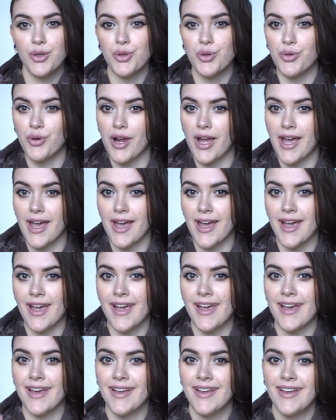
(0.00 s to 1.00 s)

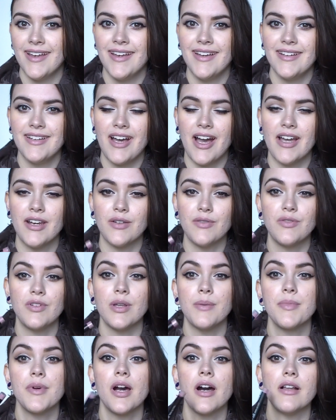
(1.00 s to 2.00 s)
gray kind of
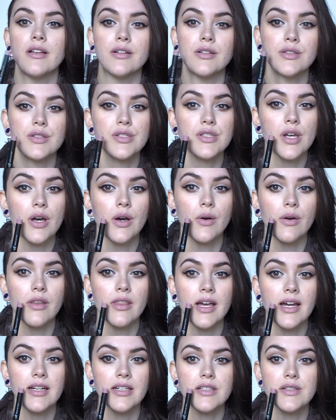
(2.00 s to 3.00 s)
lip color. So
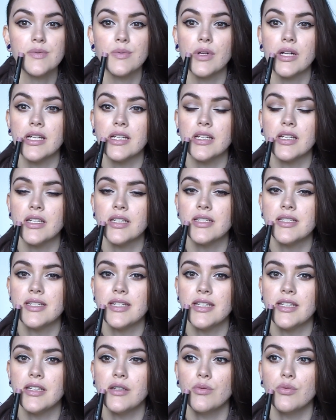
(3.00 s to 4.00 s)
that is what
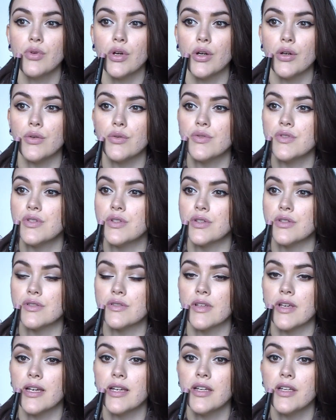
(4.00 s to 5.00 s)
Tea Rose
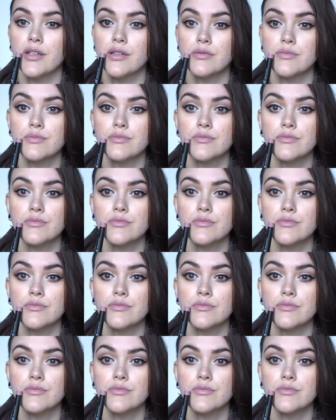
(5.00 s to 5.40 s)
looks like.